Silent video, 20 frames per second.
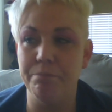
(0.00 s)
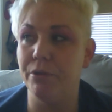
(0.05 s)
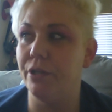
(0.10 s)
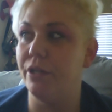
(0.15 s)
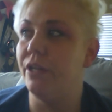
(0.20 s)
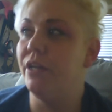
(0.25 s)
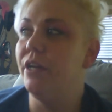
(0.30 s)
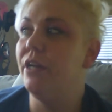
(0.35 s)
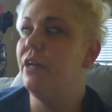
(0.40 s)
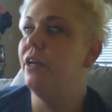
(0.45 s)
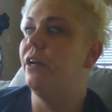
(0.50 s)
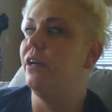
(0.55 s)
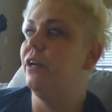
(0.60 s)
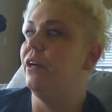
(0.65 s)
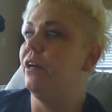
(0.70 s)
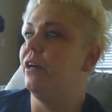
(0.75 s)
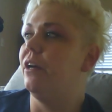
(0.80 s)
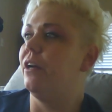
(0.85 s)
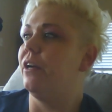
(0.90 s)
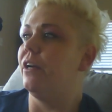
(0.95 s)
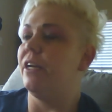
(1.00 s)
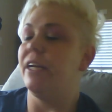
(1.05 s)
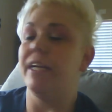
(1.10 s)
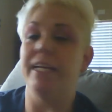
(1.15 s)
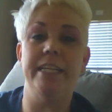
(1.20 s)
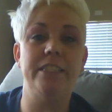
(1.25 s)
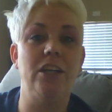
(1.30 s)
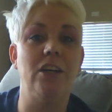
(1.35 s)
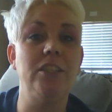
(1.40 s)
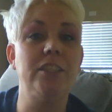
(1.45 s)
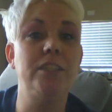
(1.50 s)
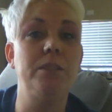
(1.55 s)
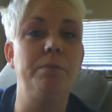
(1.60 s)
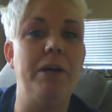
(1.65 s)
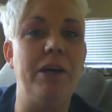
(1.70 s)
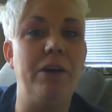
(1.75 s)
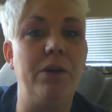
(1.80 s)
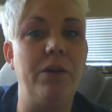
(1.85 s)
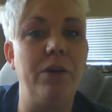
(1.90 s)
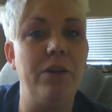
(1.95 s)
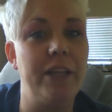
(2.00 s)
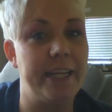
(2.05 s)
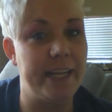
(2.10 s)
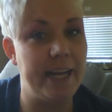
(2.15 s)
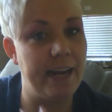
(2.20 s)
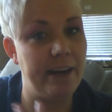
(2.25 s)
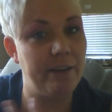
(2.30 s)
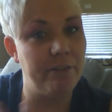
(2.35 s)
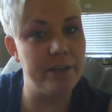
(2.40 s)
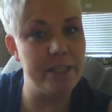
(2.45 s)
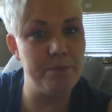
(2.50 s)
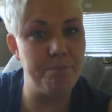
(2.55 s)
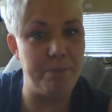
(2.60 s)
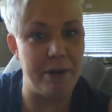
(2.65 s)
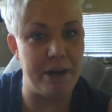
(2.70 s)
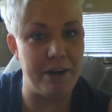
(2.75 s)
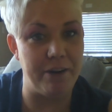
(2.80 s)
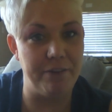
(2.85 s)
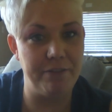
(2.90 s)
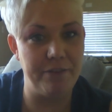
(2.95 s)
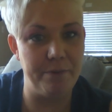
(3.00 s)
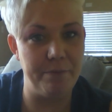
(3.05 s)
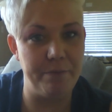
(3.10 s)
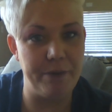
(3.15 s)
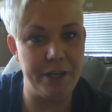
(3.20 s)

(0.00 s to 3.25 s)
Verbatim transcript: But he talks about like how he's better from